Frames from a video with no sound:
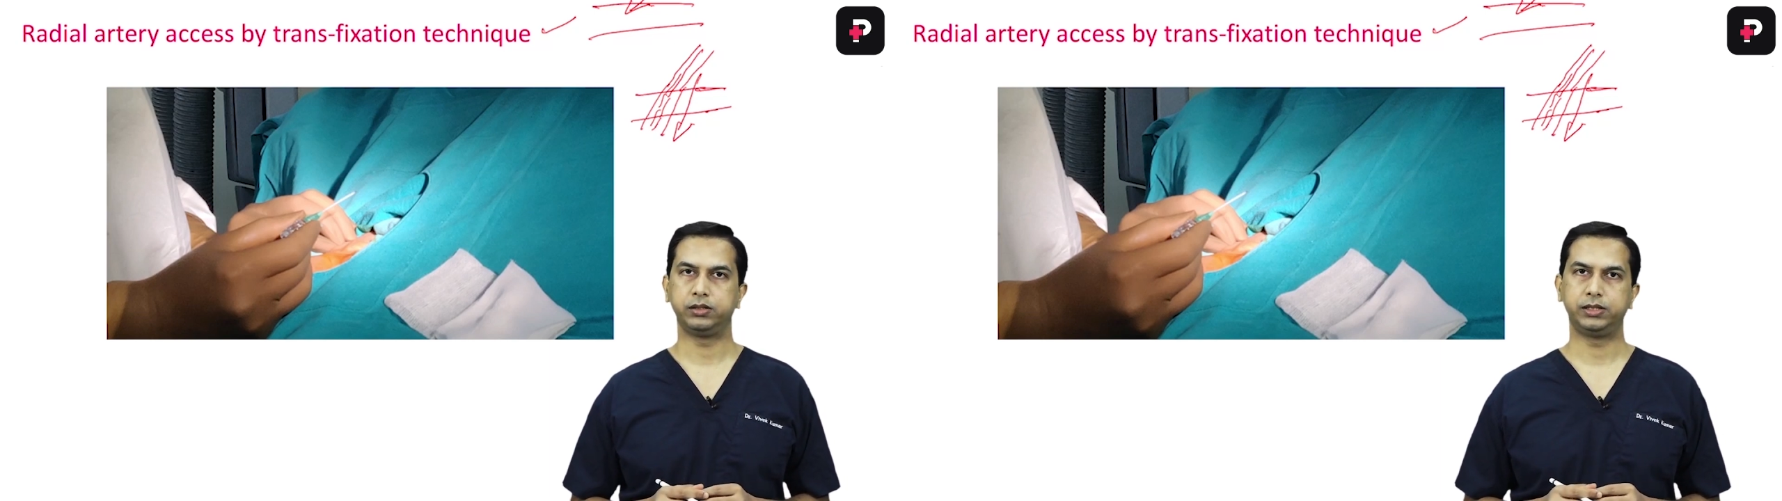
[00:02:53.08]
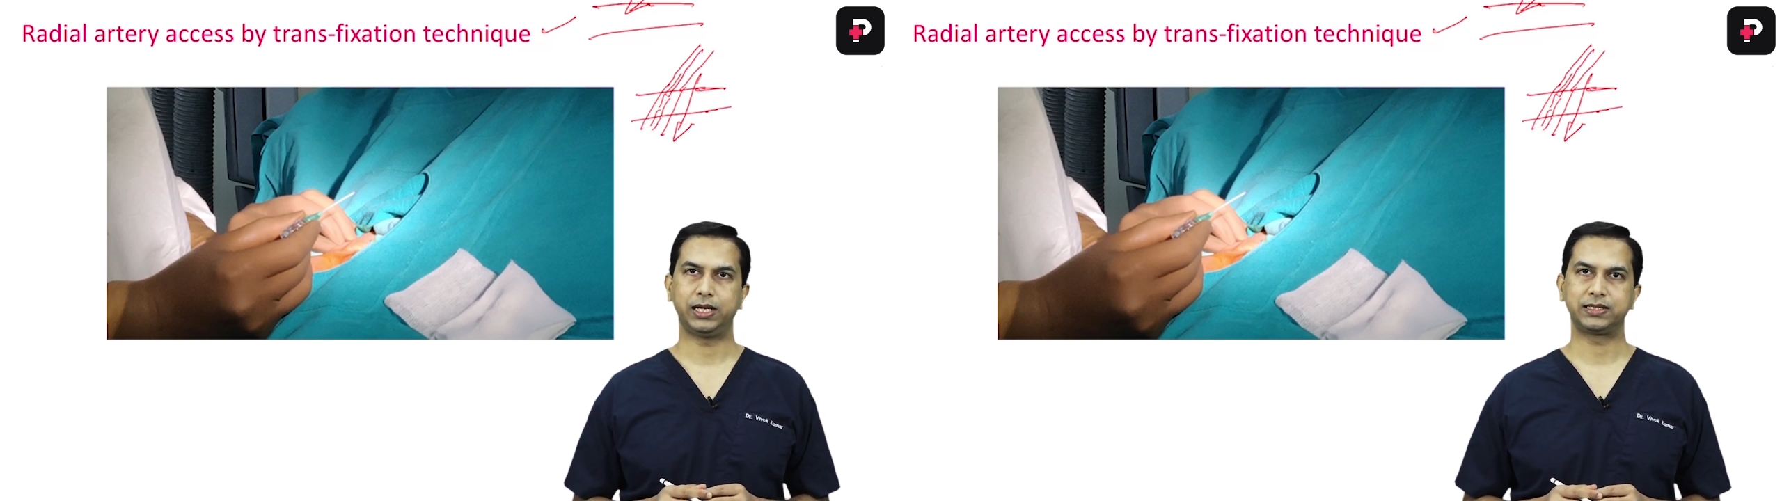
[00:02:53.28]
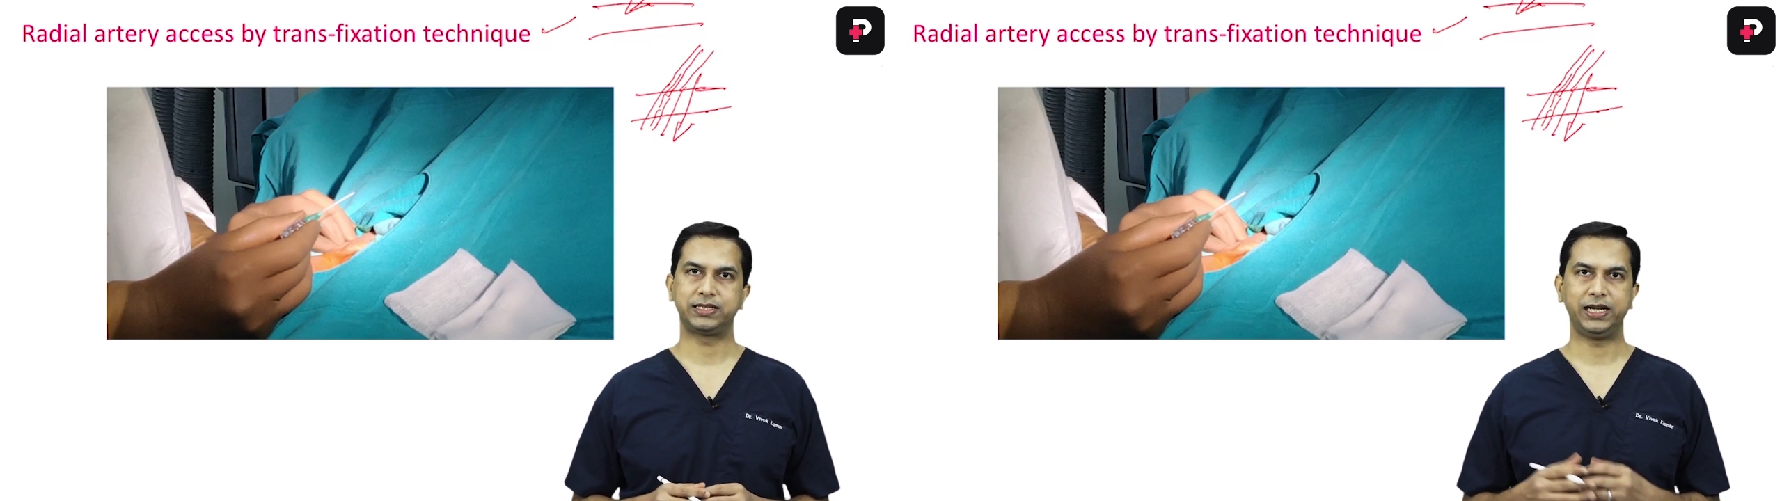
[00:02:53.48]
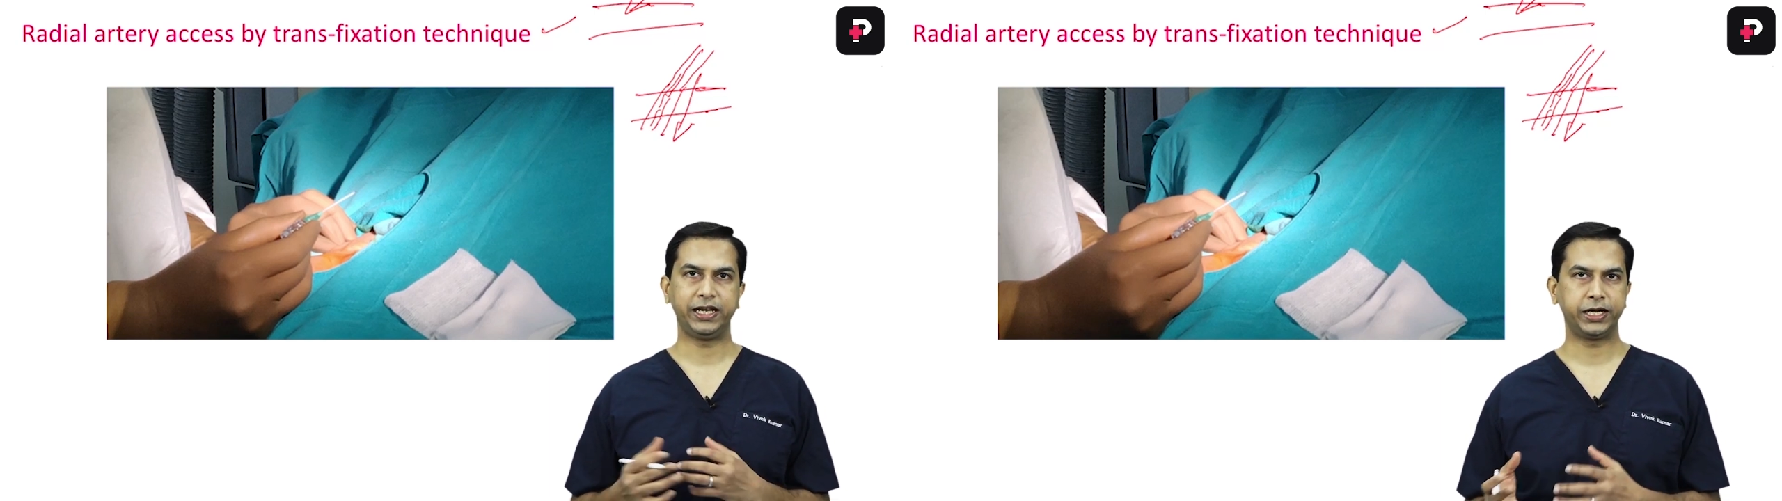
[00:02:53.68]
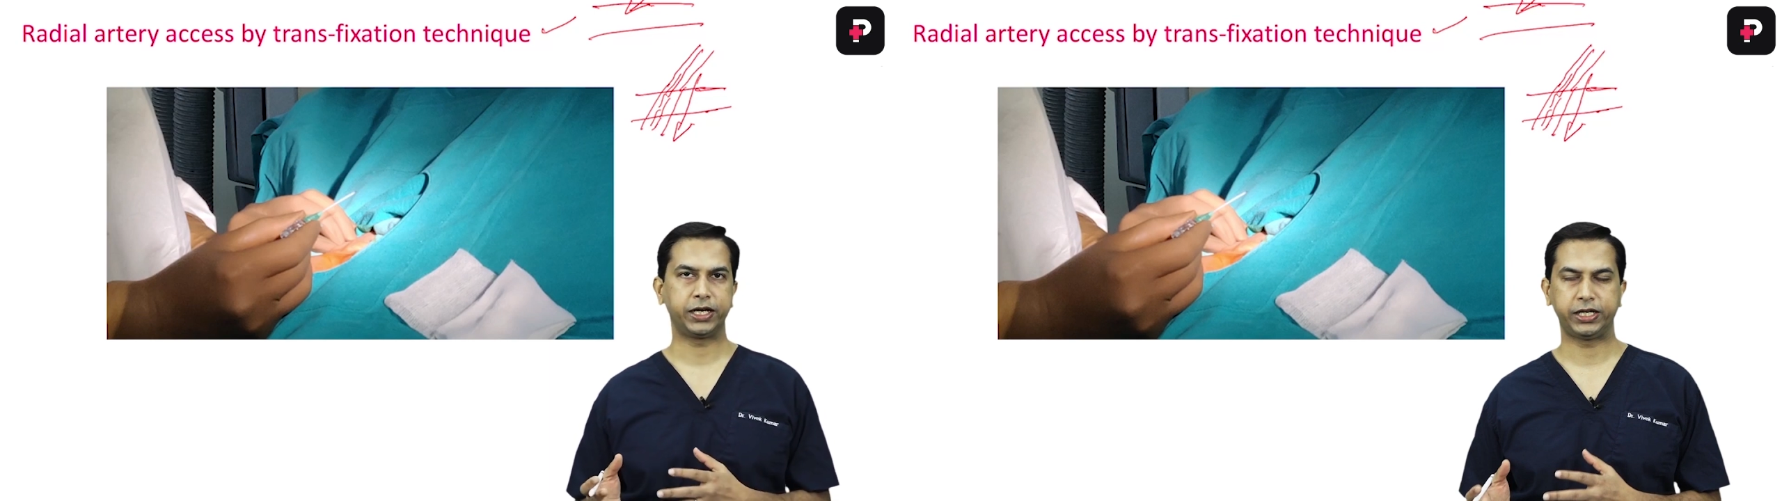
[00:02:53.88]
the
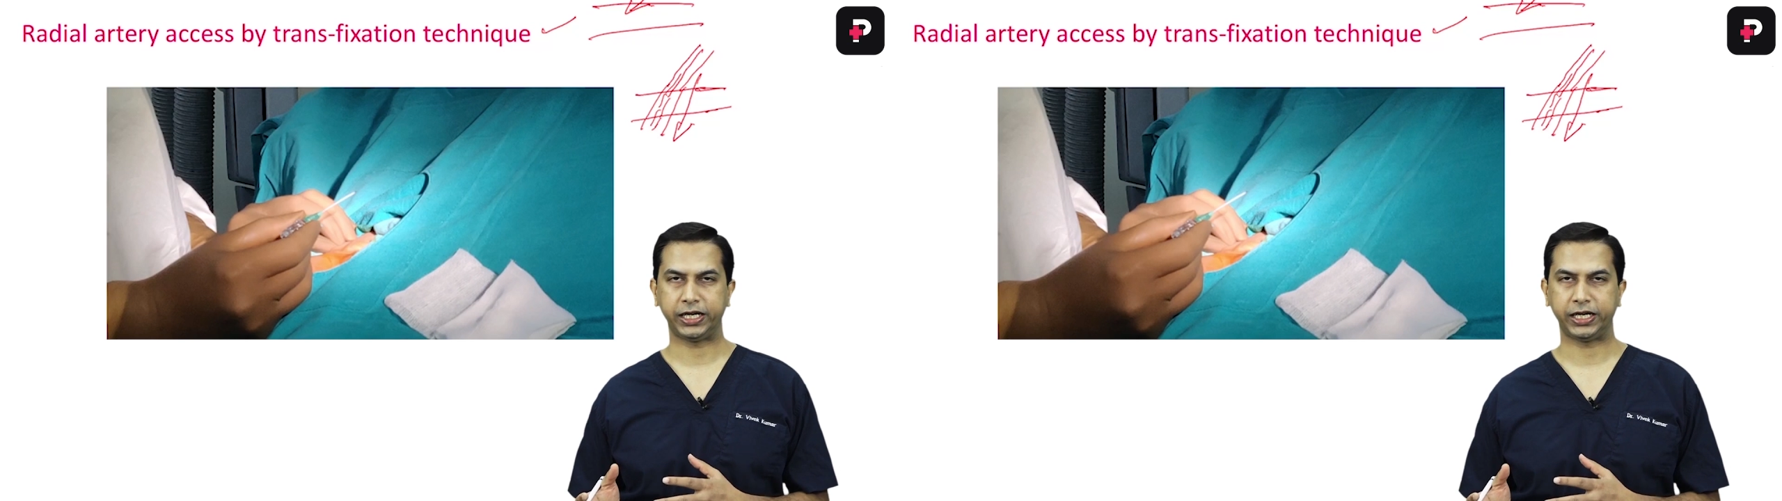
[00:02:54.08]
Seldinger